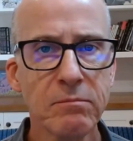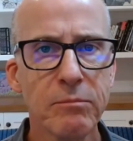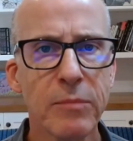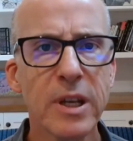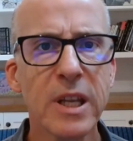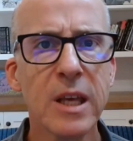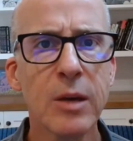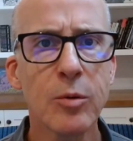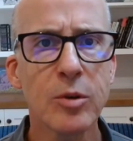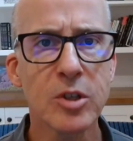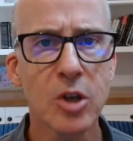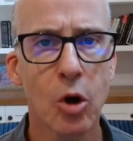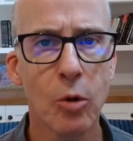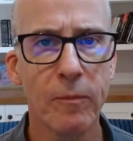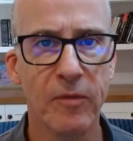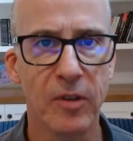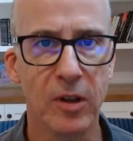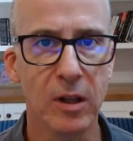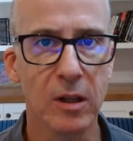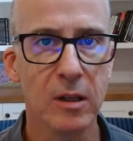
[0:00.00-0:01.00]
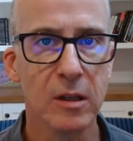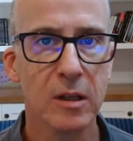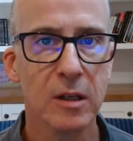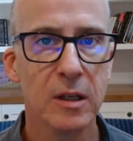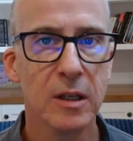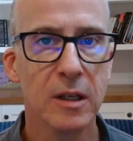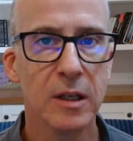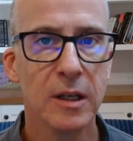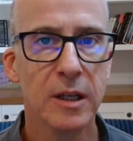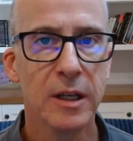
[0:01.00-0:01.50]
But he was hopeful
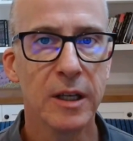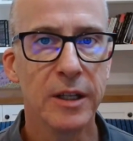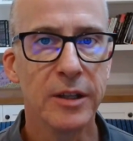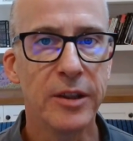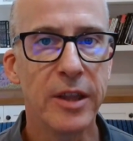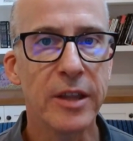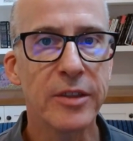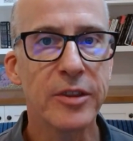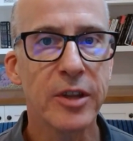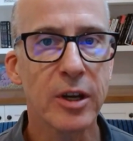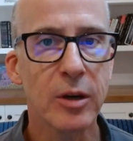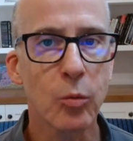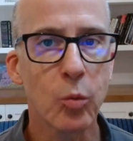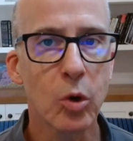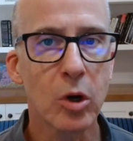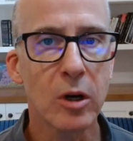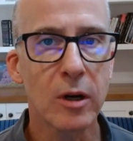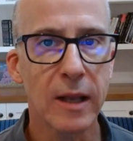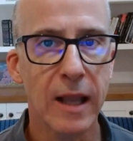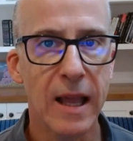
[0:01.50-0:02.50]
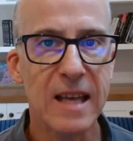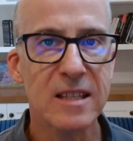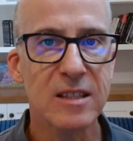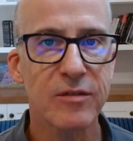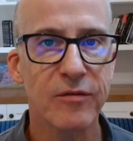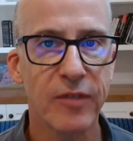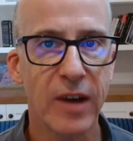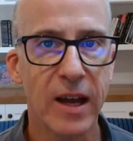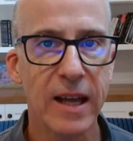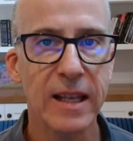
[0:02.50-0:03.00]
that there were less
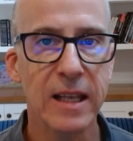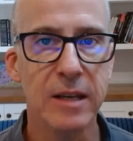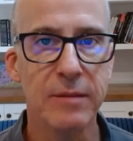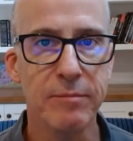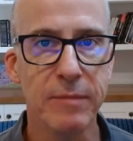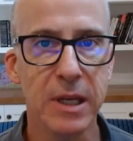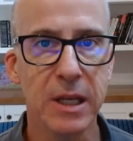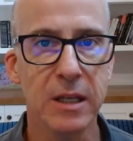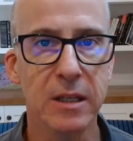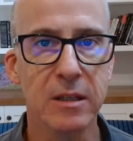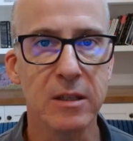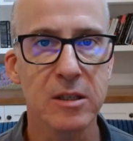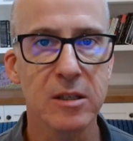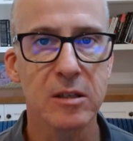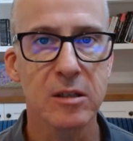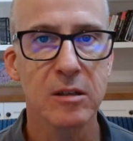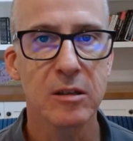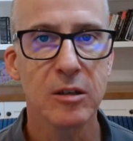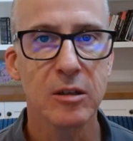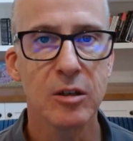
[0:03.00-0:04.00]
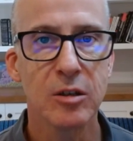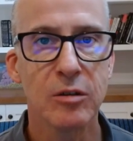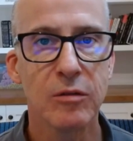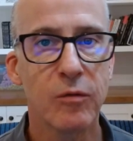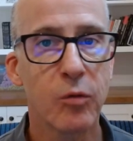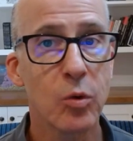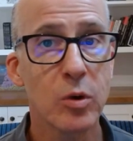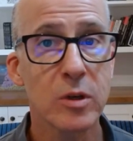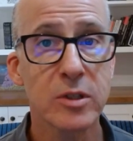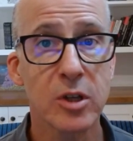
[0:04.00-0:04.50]
violent means
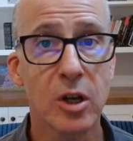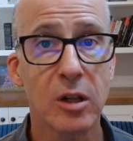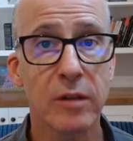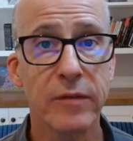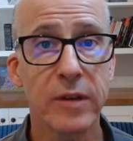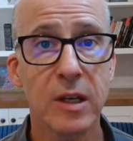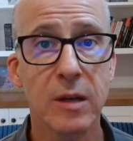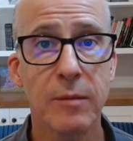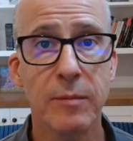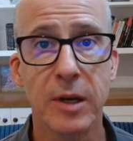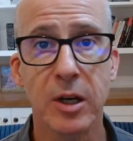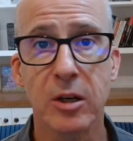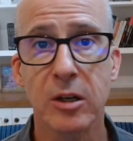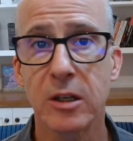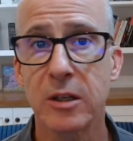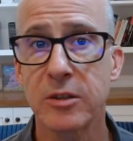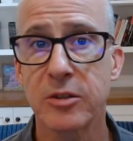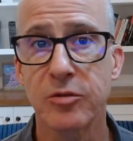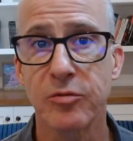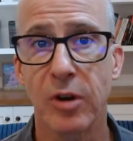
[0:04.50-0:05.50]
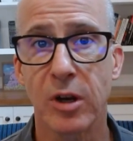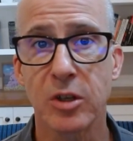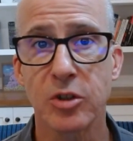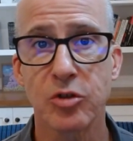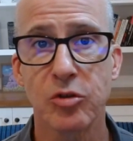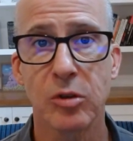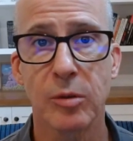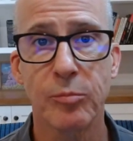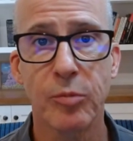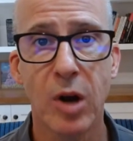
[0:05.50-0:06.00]
for solving America's
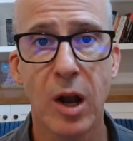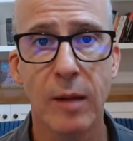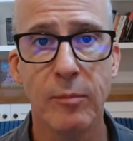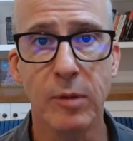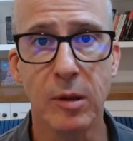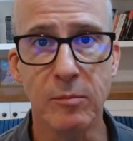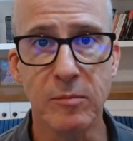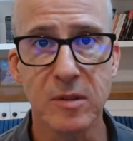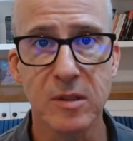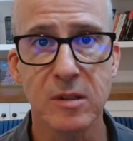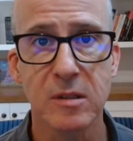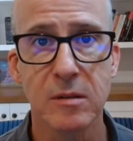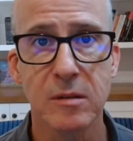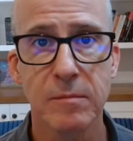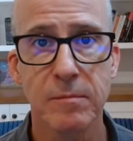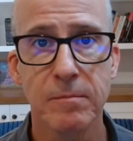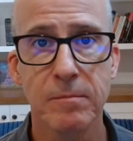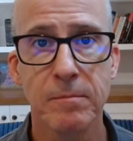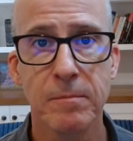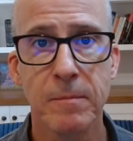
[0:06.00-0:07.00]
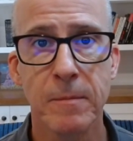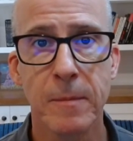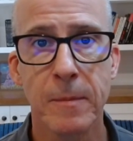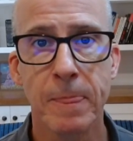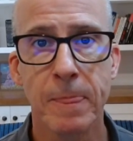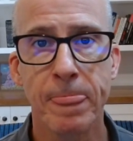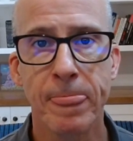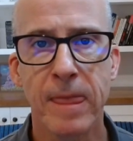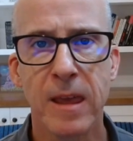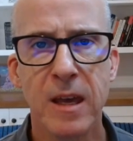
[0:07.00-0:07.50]
structural problems.
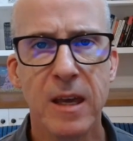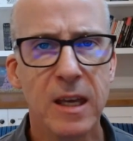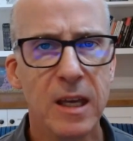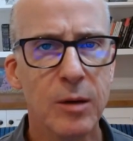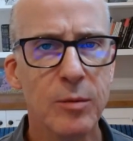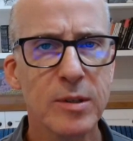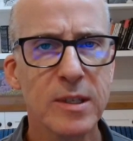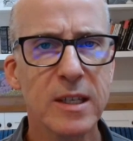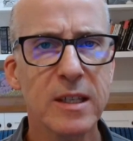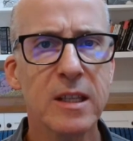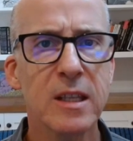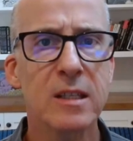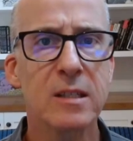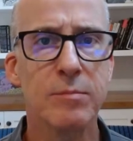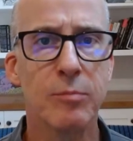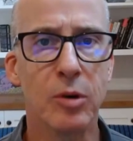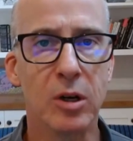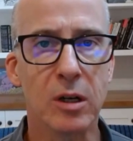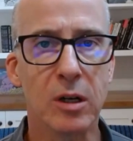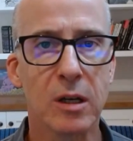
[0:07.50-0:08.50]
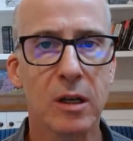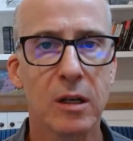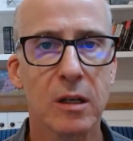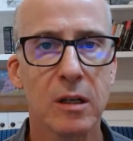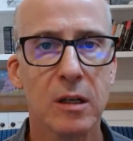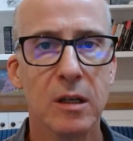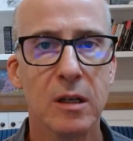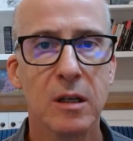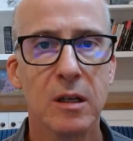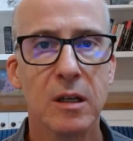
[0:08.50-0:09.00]
It was in this book
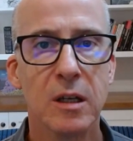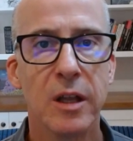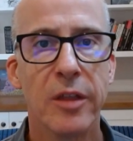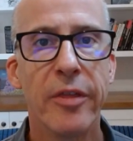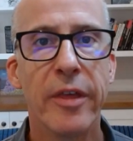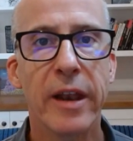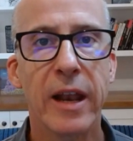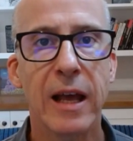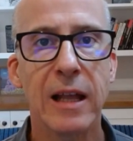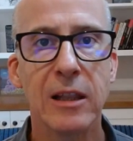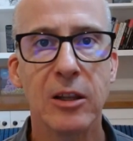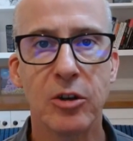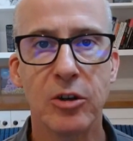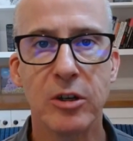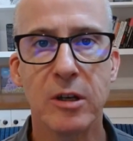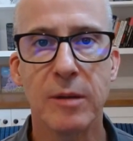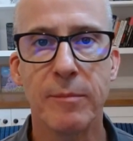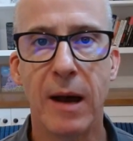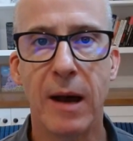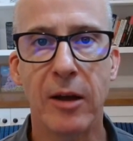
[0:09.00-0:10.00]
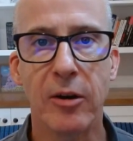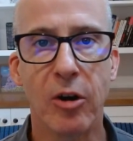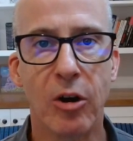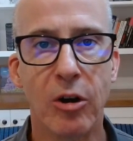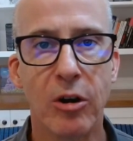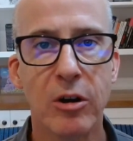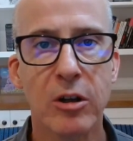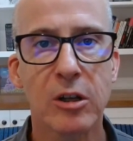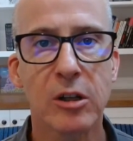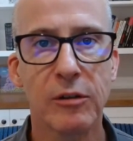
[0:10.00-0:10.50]
that I learned about
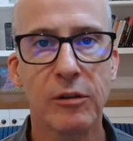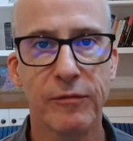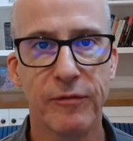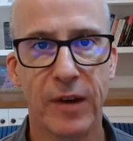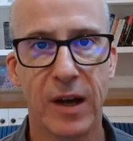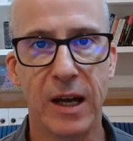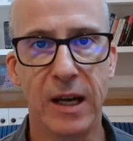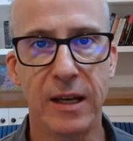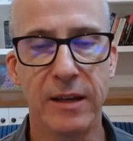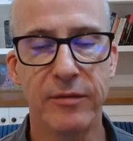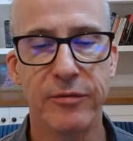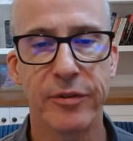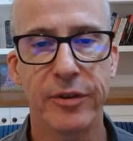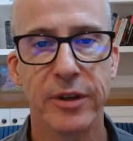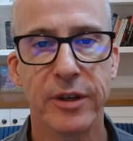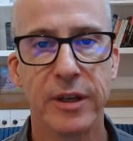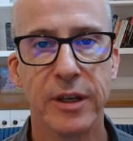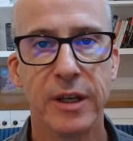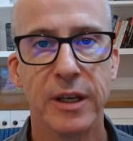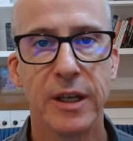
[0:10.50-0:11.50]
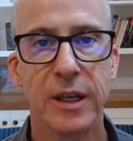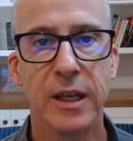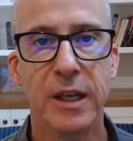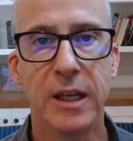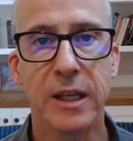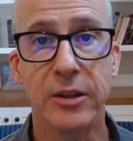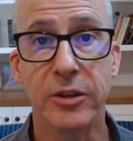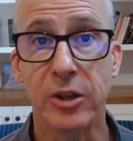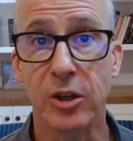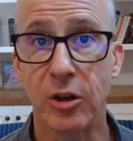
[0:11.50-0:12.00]
Article 5
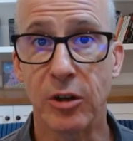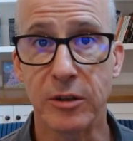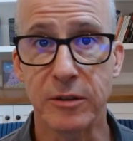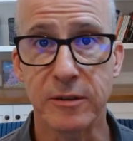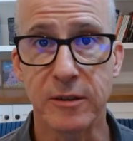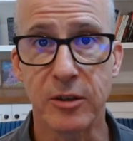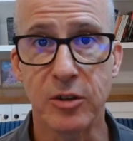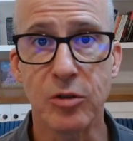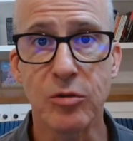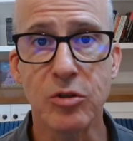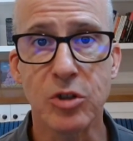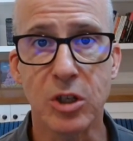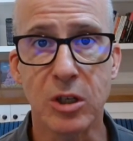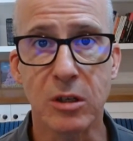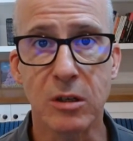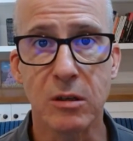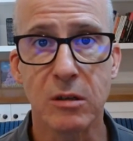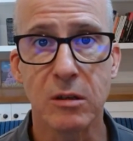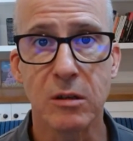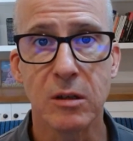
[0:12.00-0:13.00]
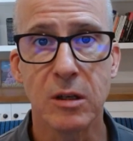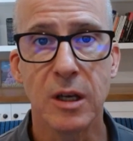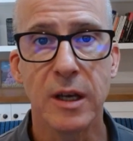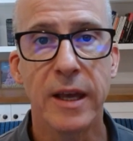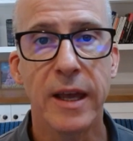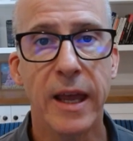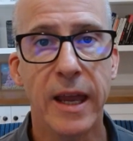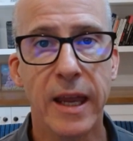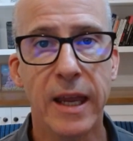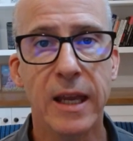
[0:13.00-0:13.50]
in the Constitution
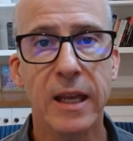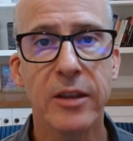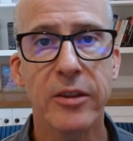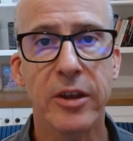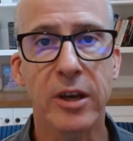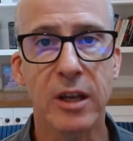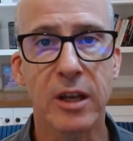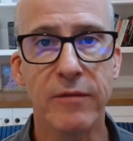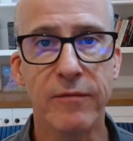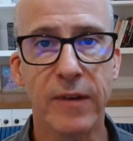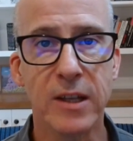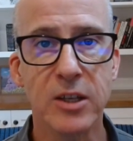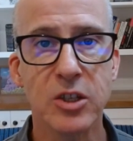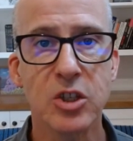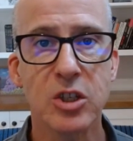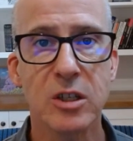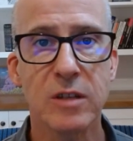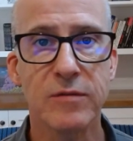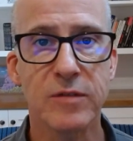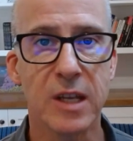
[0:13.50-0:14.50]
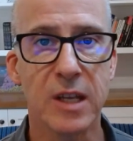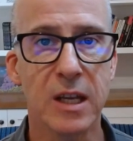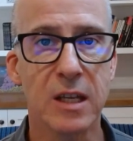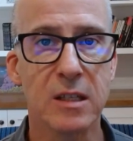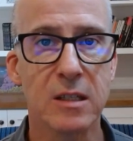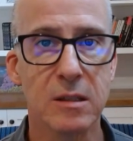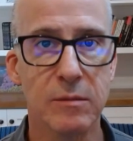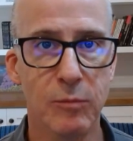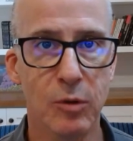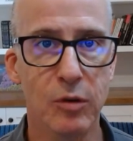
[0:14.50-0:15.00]
and the Convention of
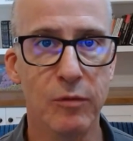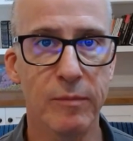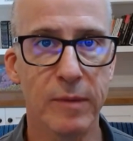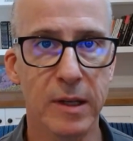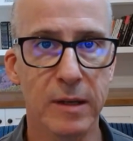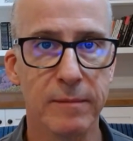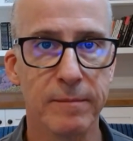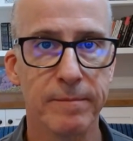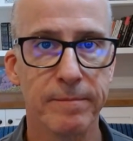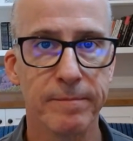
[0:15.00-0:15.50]
States movement.